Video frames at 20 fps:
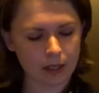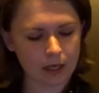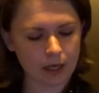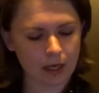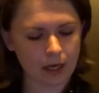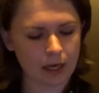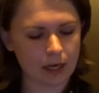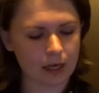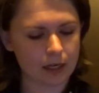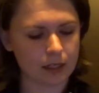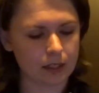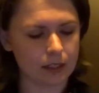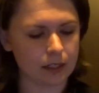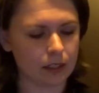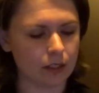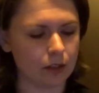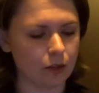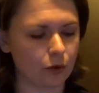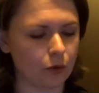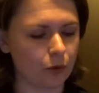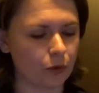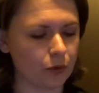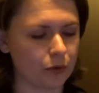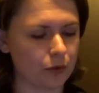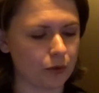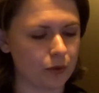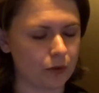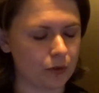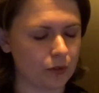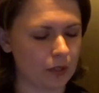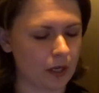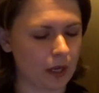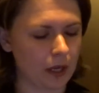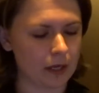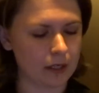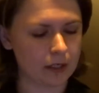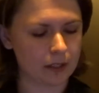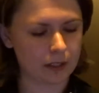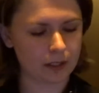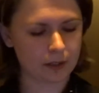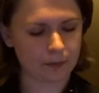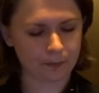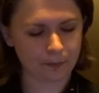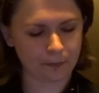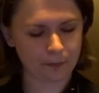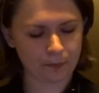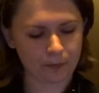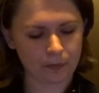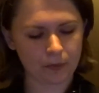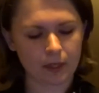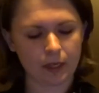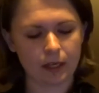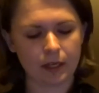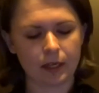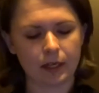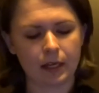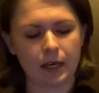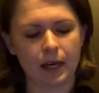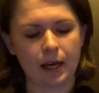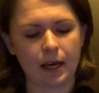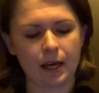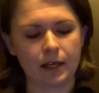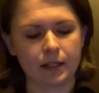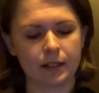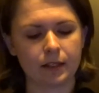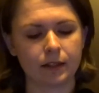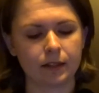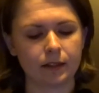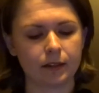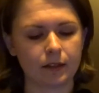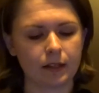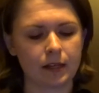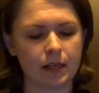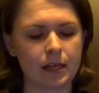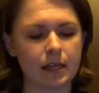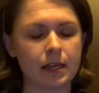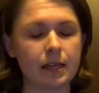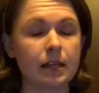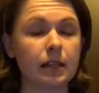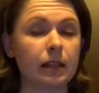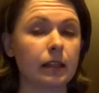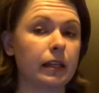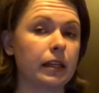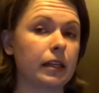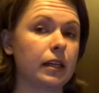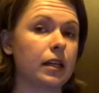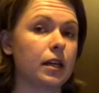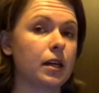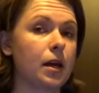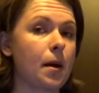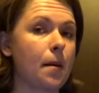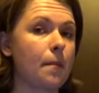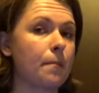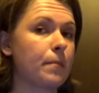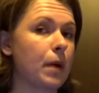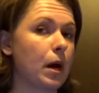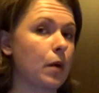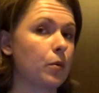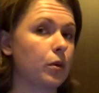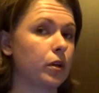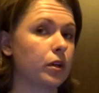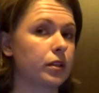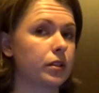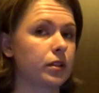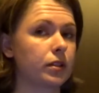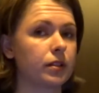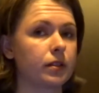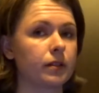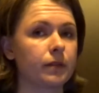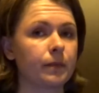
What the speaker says: And it also says it has healing powers.